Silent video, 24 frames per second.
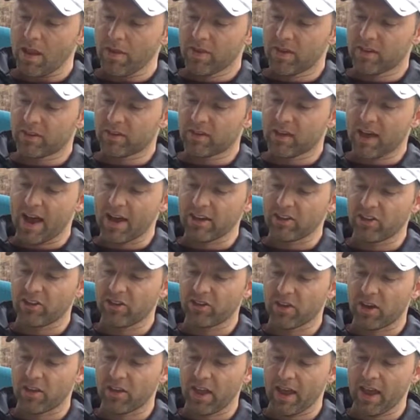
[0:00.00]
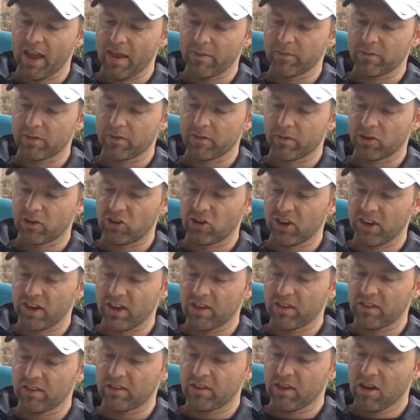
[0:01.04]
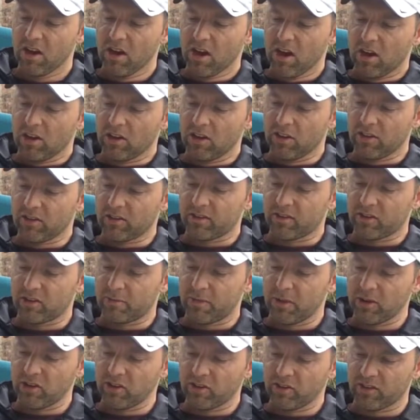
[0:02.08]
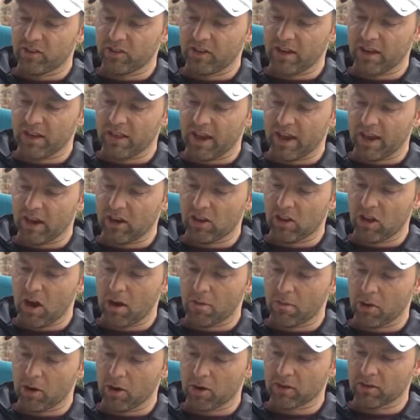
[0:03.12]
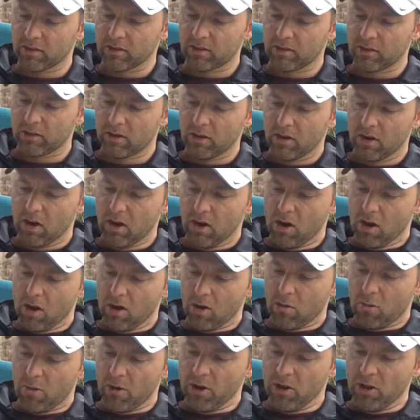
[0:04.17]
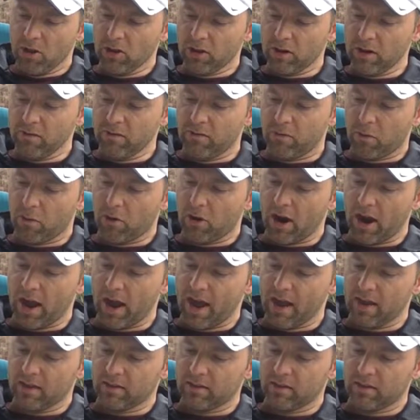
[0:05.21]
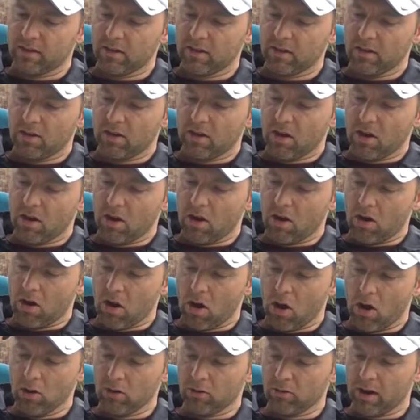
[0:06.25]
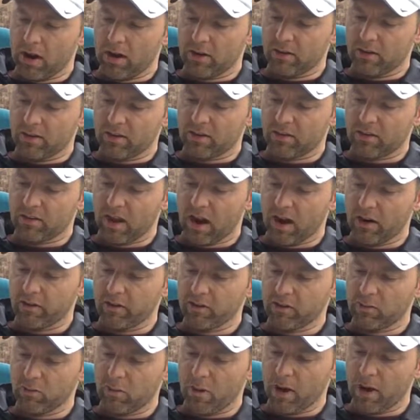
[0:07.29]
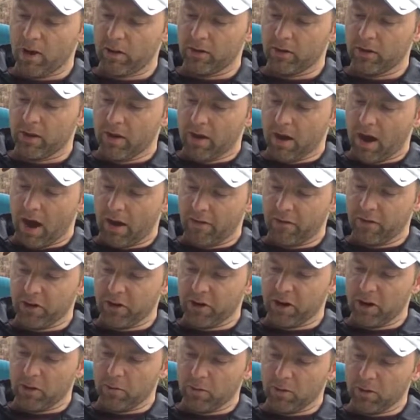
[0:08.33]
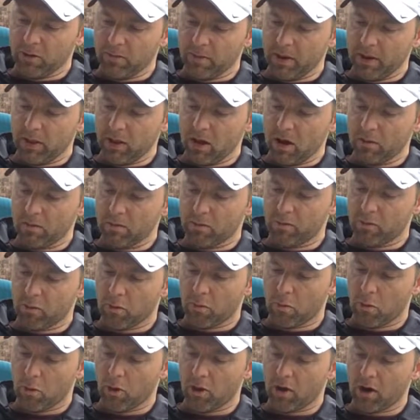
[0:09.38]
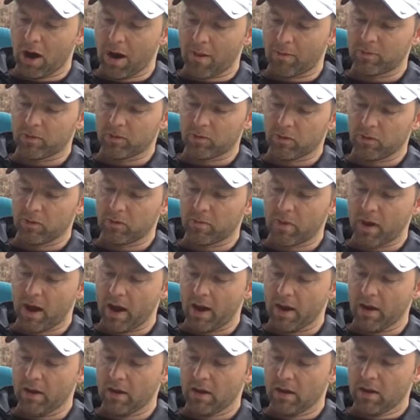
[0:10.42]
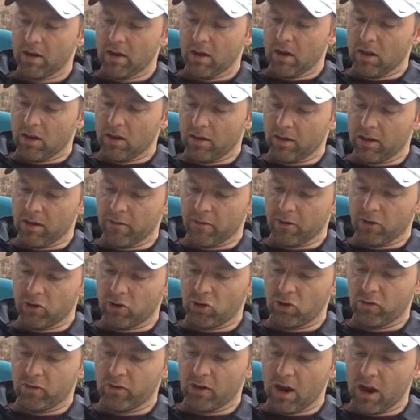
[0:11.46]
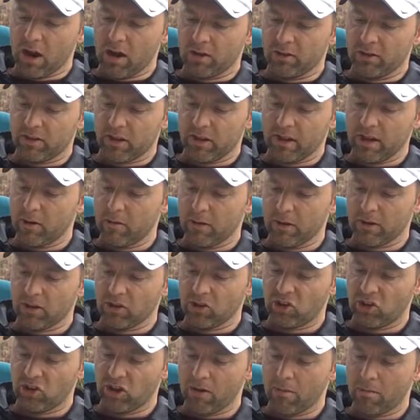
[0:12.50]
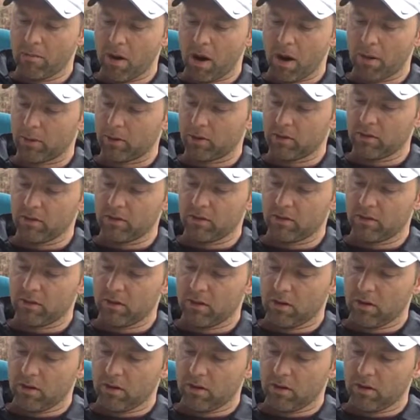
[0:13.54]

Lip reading: The slashes on the hems of her jeans looked suspiciously like claw marks. What are you looking for? I asked. All around us, sirens wailed. I figured it wouldn't be long before more cops cruised by, looking for juvenile delinquent gym bombers.